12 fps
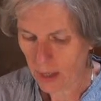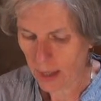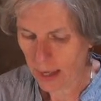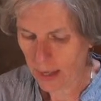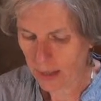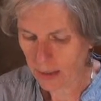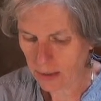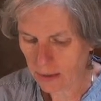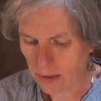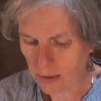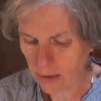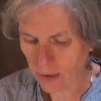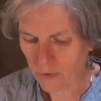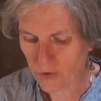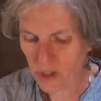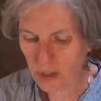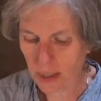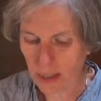And you know,
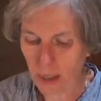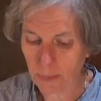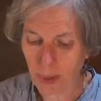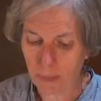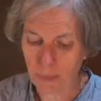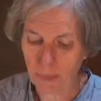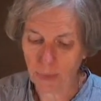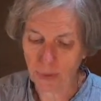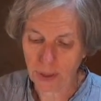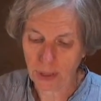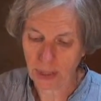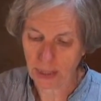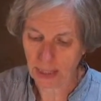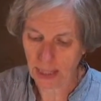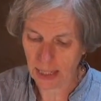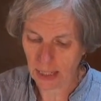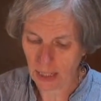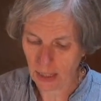fishing line can be pretty
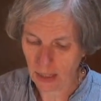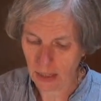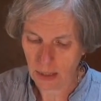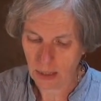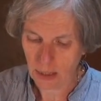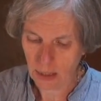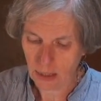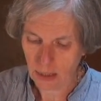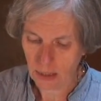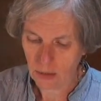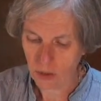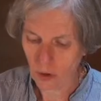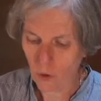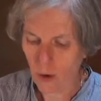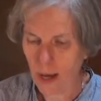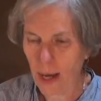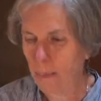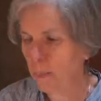tiny.
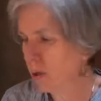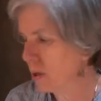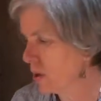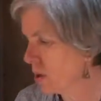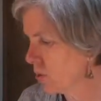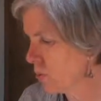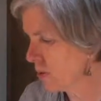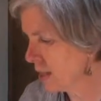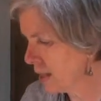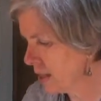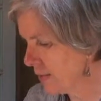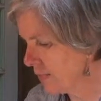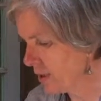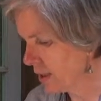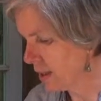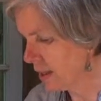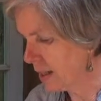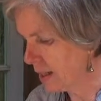So I put 3 different
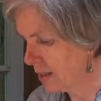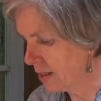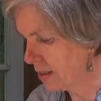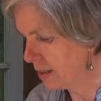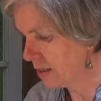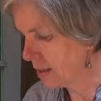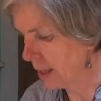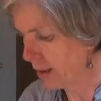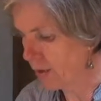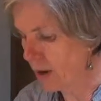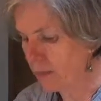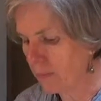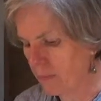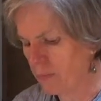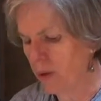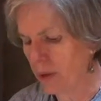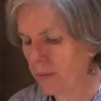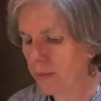kinds together,
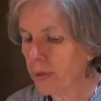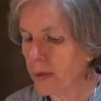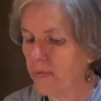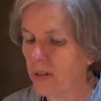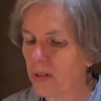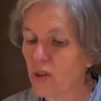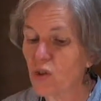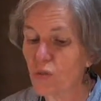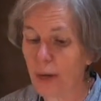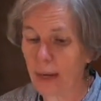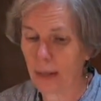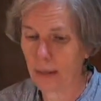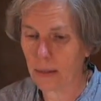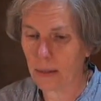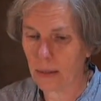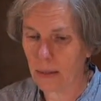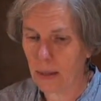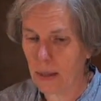well, 3 different
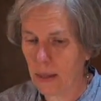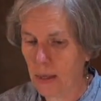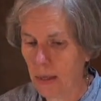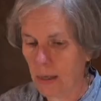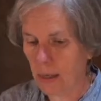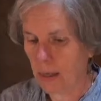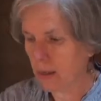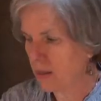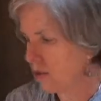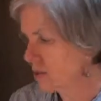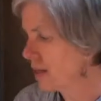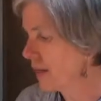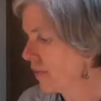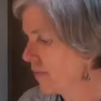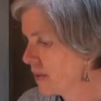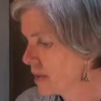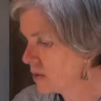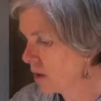strands. And it turns out
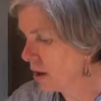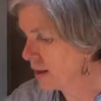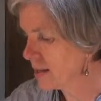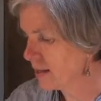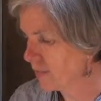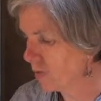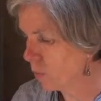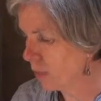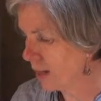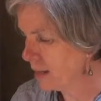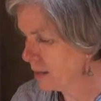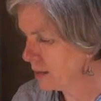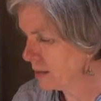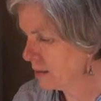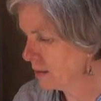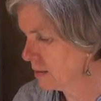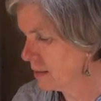that these are different weights.